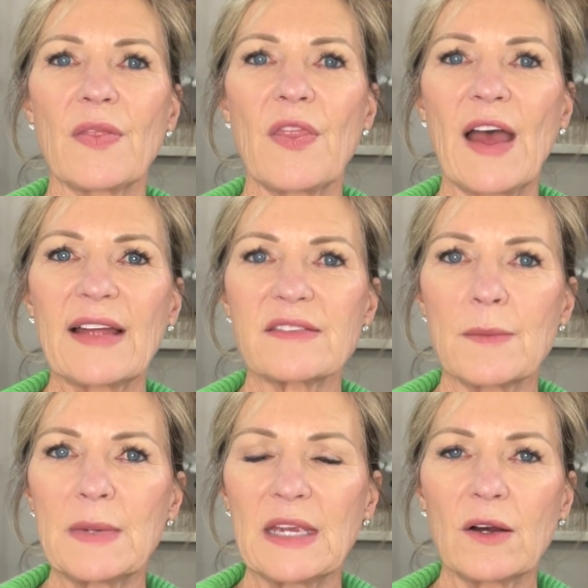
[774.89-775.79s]
That's a
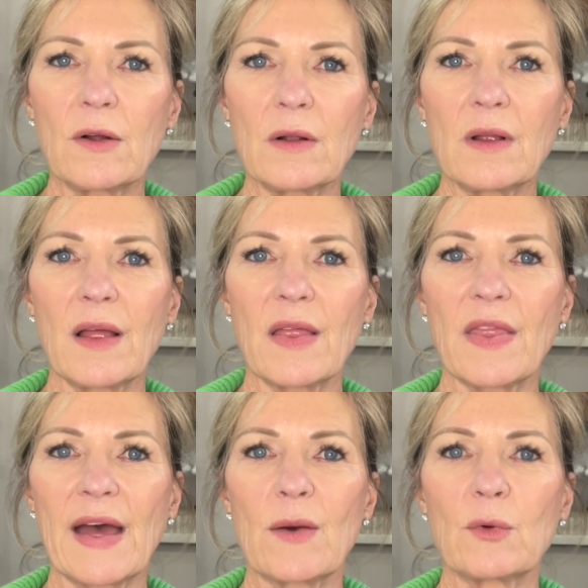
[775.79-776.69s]
meal
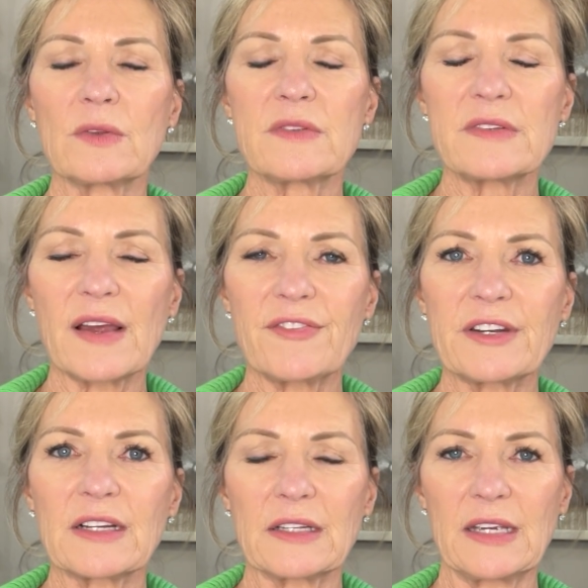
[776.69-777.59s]
that will
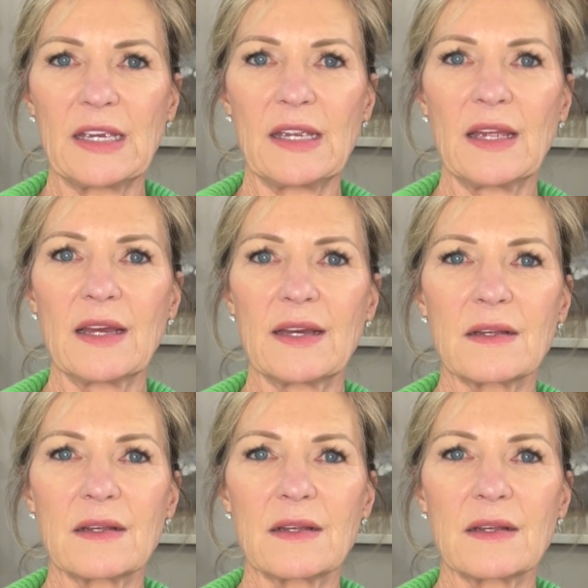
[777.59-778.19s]
definitely